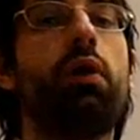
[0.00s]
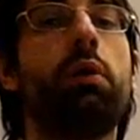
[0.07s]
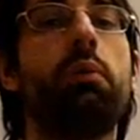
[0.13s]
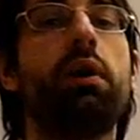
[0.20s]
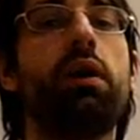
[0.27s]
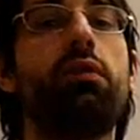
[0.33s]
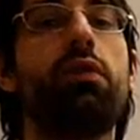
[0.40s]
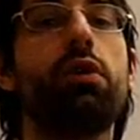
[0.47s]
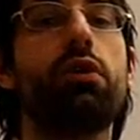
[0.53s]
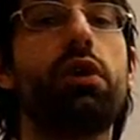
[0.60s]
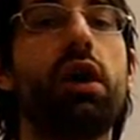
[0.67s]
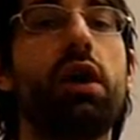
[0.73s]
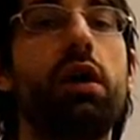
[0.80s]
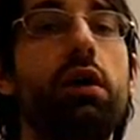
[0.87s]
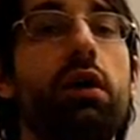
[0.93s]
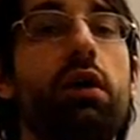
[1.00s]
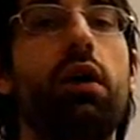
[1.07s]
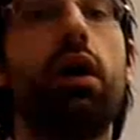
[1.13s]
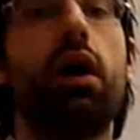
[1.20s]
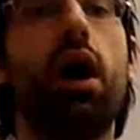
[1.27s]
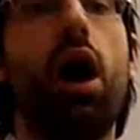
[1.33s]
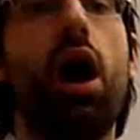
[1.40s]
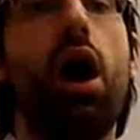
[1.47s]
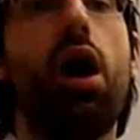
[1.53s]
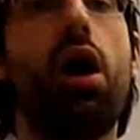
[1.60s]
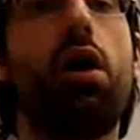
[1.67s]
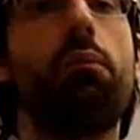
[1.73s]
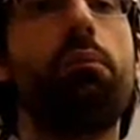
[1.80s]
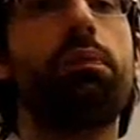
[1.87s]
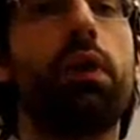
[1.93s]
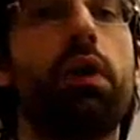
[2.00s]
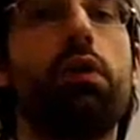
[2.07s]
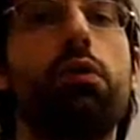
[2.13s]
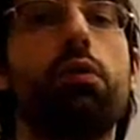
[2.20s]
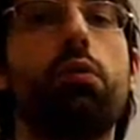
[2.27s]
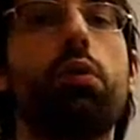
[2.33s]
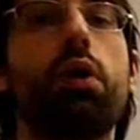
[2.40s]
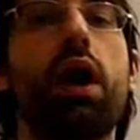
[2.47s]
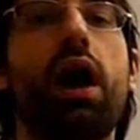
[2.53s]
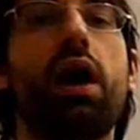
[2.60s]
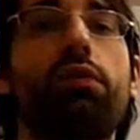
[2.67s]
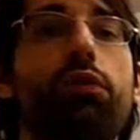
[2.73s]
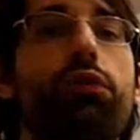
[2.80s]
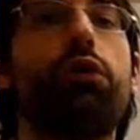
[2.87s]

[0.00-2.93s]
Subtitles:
pandemic in the UK, we had